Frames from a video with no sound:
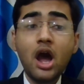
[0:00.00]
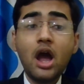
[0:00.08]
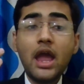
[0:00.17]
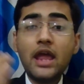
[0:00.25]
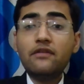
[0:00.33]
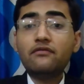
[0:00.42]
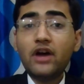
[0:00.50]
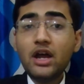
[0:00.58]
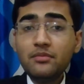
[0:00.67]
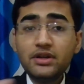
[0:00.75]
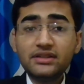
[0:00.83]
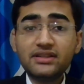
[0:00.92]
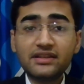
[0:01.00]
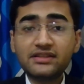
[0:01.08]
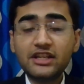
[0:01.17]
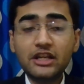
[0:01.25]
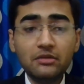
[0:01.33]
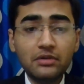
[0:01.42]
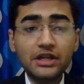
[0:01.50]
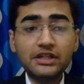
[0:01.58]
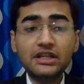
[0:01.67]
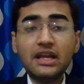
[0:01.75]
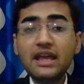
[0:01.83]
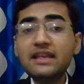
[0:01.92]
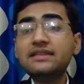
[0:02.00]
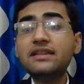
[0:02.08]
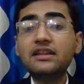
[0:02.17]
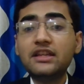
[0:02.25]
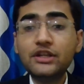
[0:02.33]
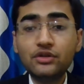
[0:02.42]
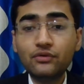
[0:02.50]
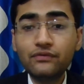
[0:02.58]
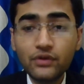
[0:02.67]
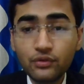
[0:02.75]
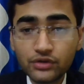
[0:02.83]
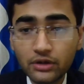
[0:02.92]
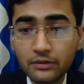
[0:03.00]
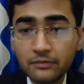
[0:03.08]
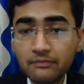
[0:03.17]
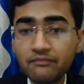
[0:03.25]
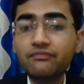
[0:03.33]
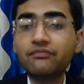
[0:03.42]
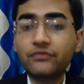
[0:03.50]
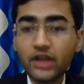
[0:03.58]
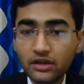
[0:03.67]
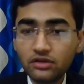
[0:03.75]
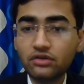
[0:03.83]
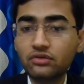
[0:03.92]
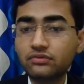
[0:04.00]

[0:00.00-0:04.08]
environment sustainability is the key to future. Thank you.